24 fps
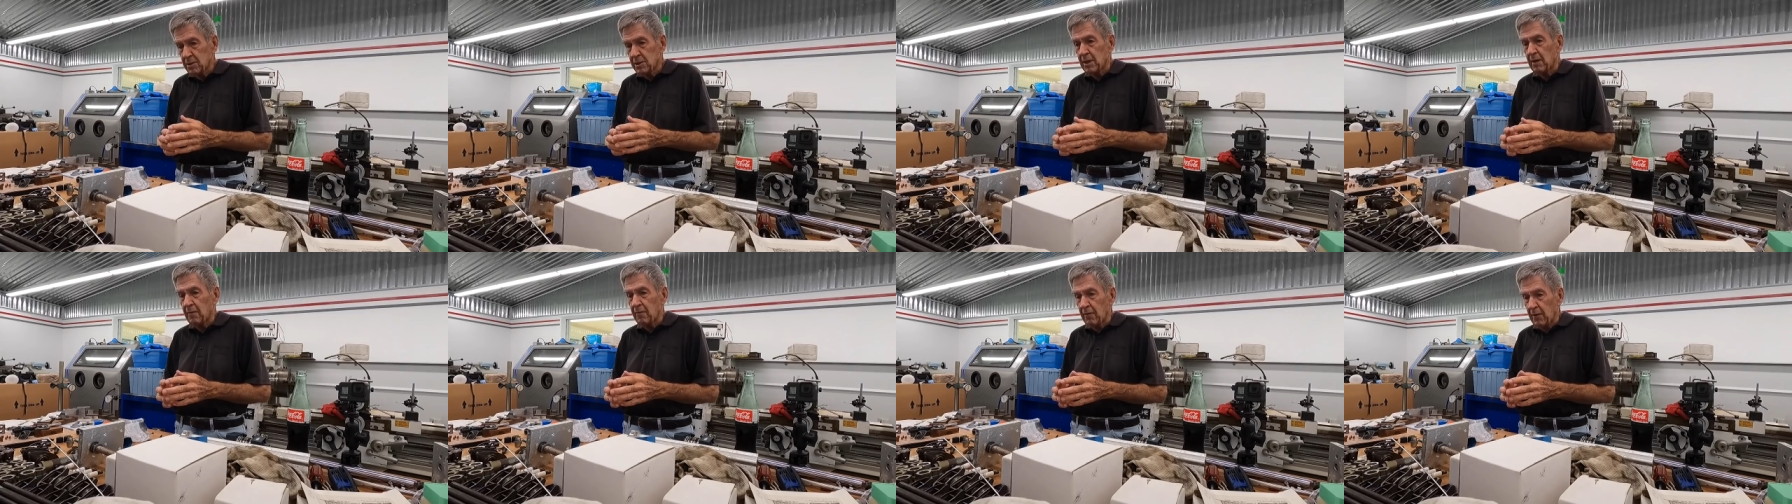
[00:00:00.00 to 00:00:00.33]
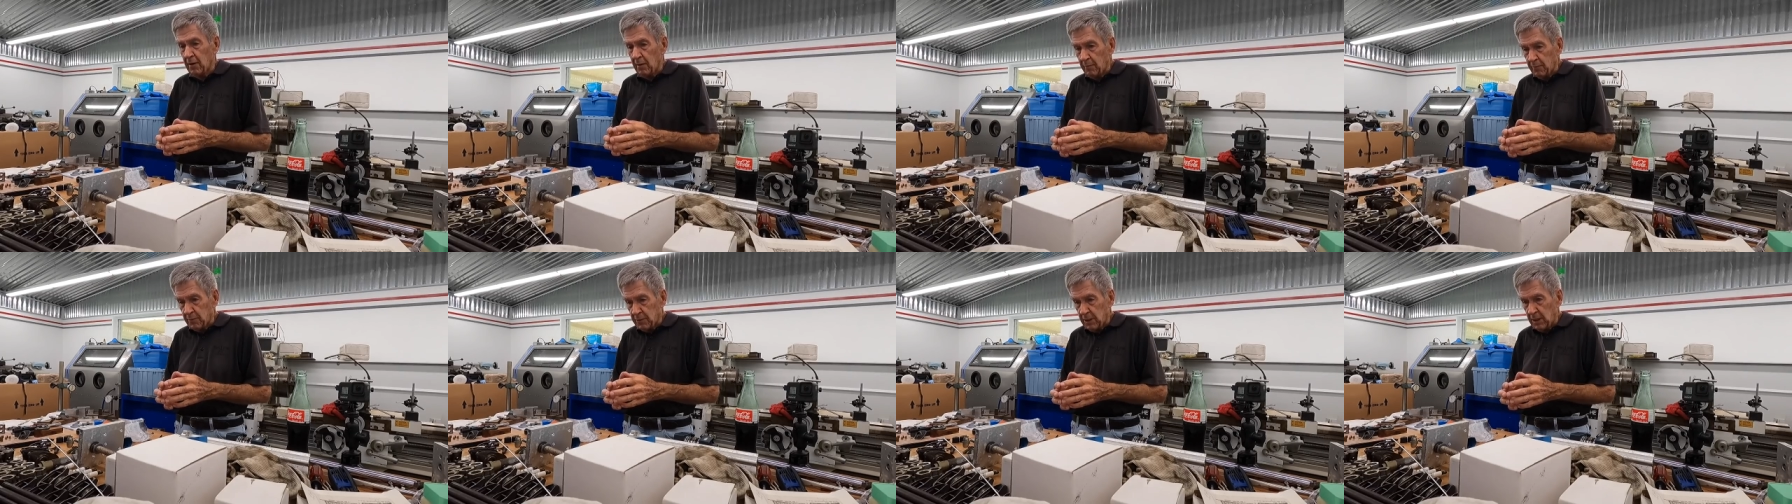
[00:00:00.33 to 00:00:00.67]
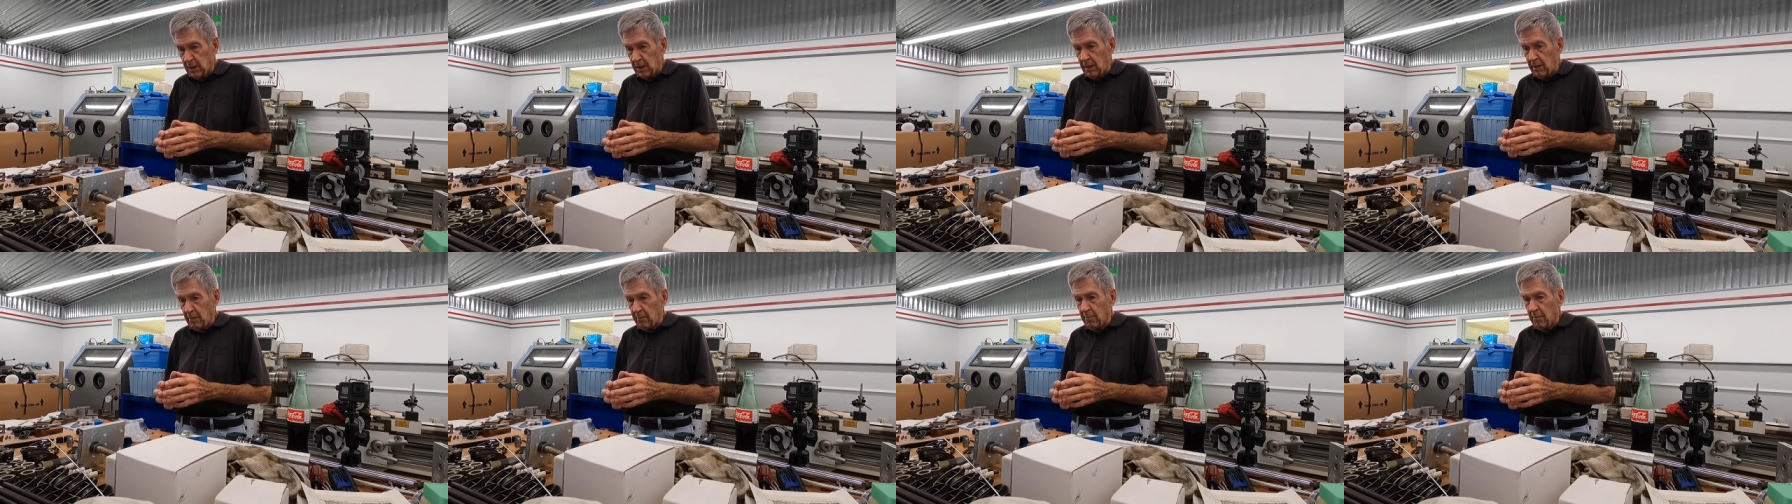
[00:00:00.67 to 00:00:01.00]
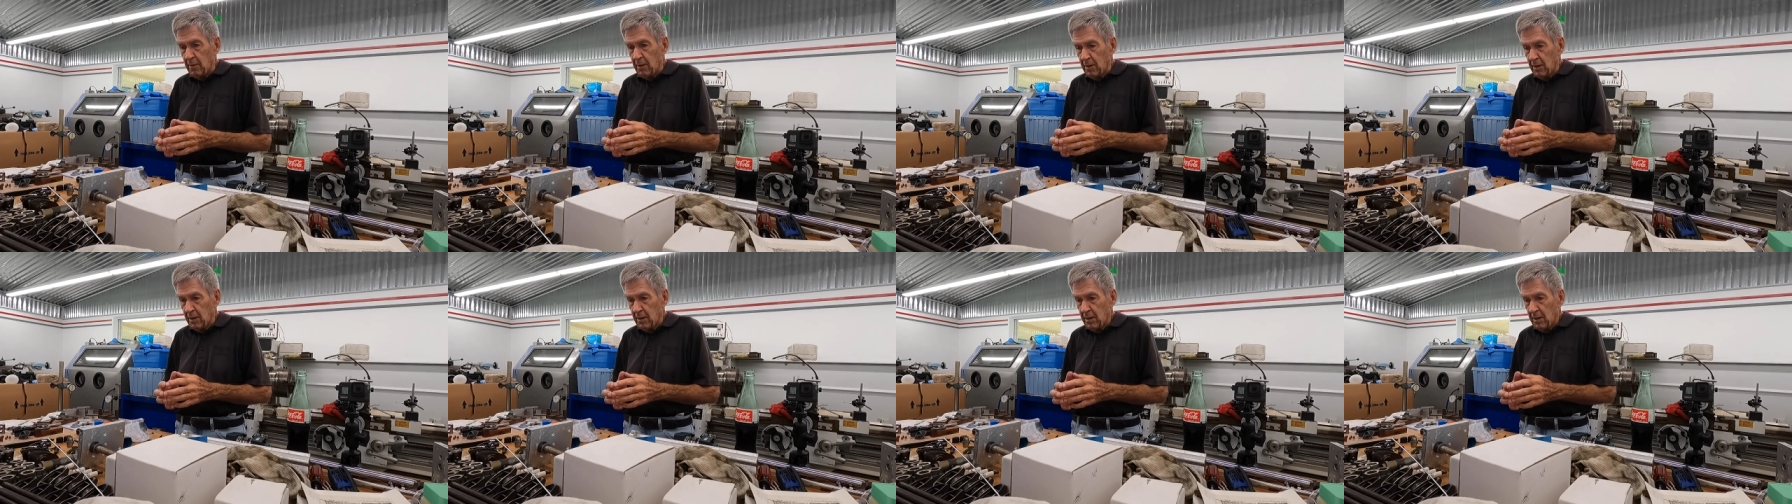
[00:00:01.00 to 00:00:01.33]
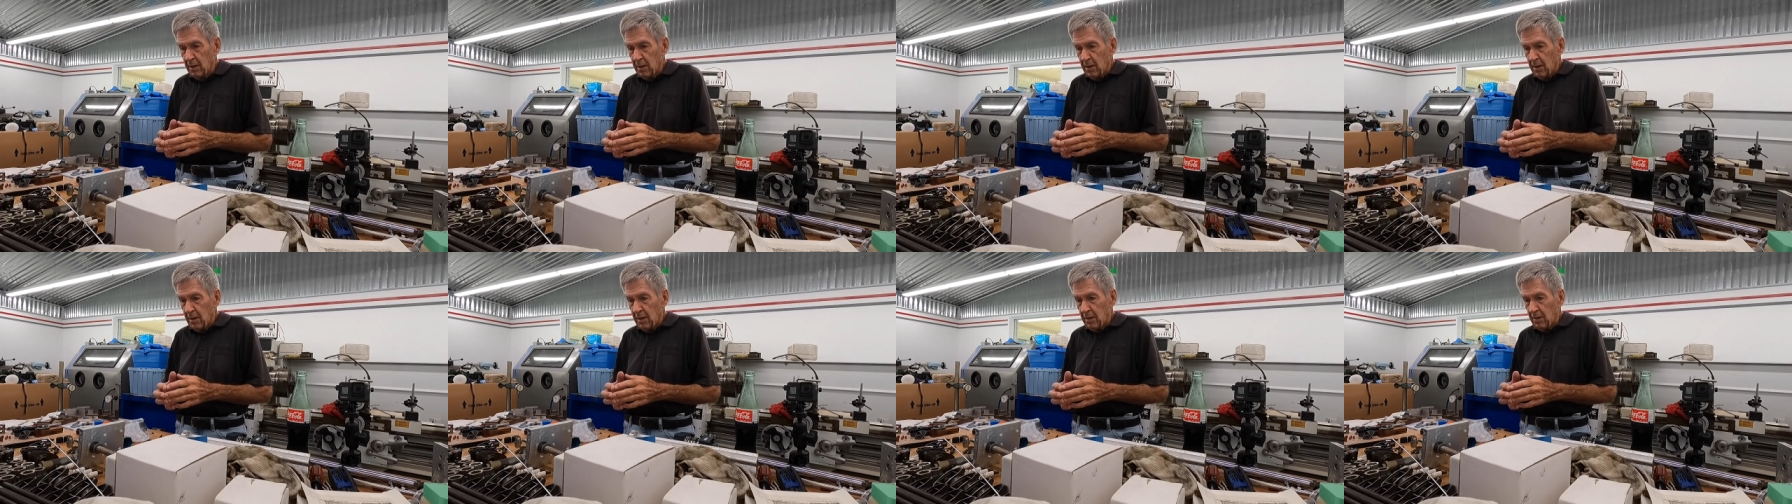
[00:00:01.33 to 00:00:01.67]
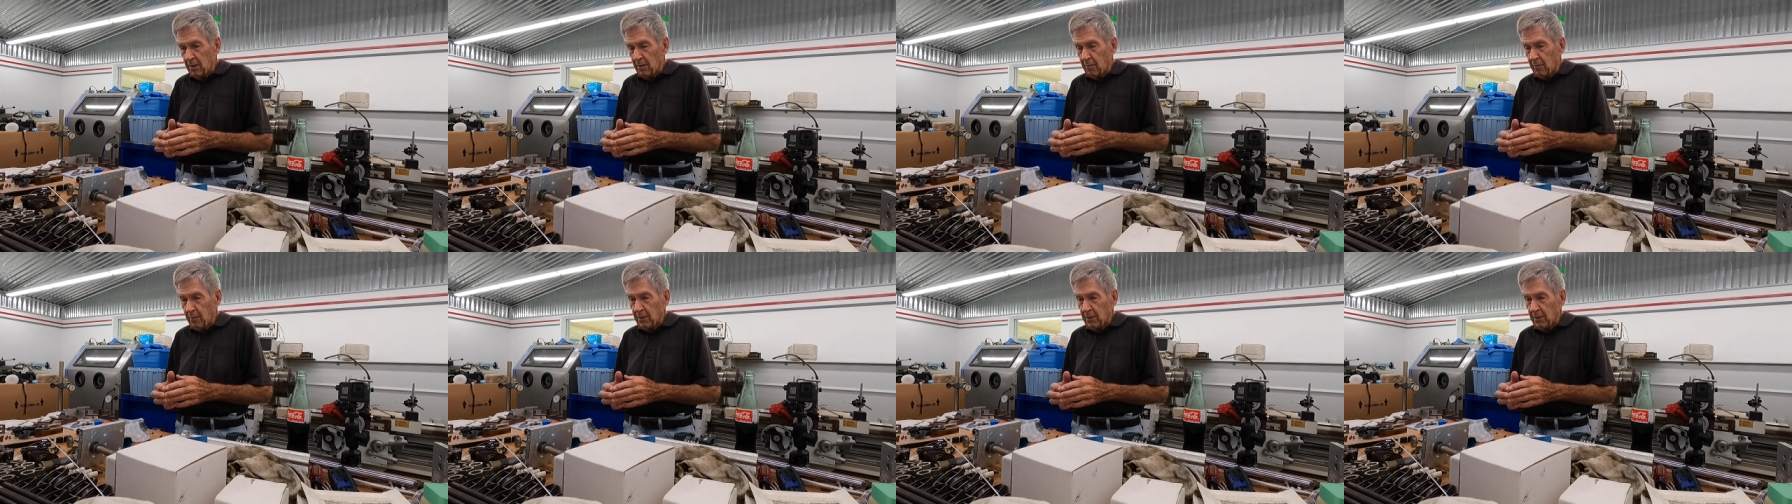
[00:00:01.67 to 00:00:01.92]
seven up team. You know,